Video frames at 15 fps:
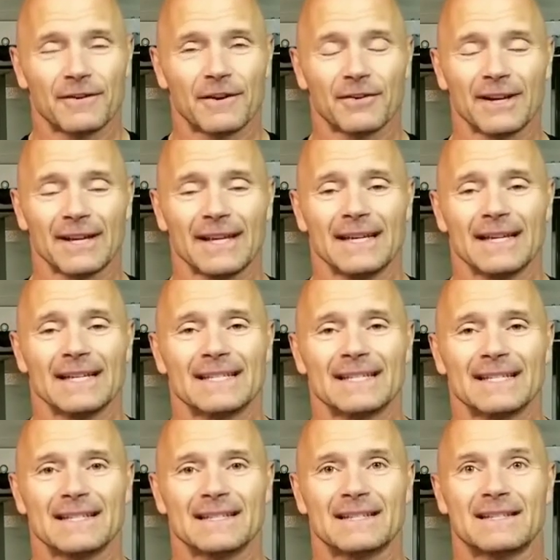very
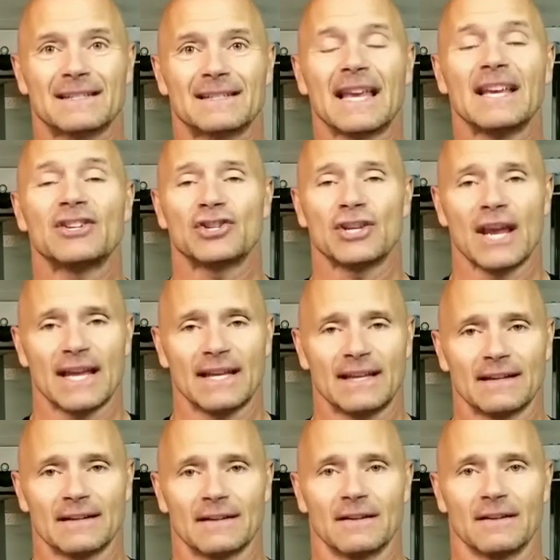
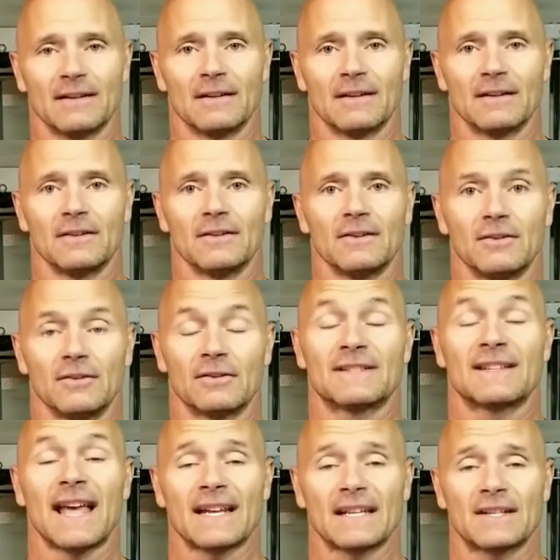satiated. You're
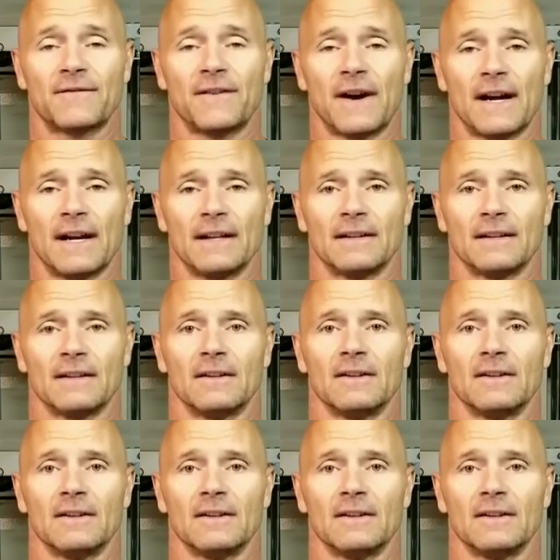satisfied.